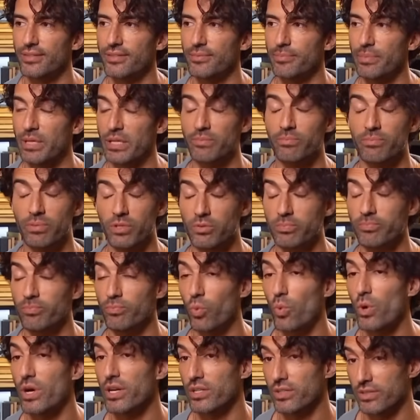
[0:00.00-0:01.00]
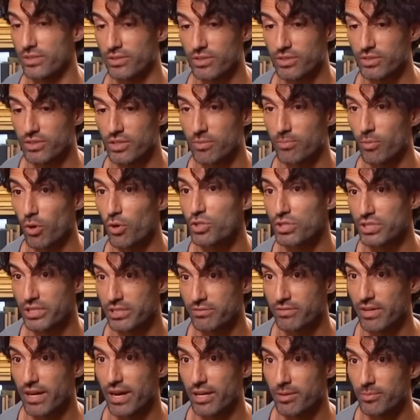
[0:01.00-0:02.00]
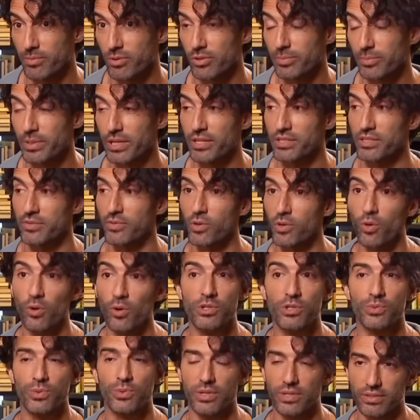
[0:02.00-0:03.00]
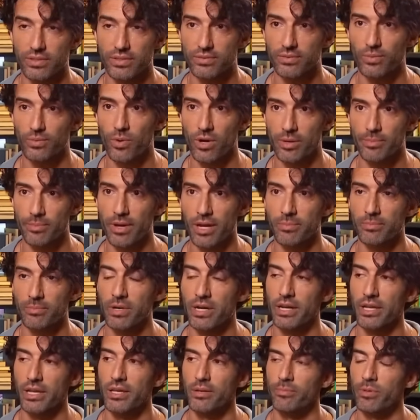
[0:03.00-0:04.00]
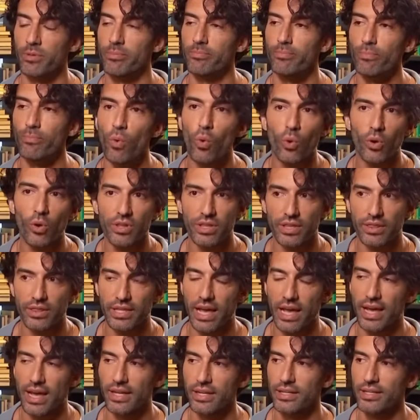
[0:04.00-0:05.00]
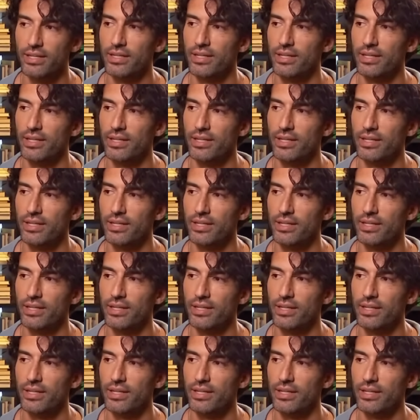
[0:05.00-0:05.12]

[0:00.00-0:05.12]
be, one, commercially viable, because of course we want to make money, but more than that,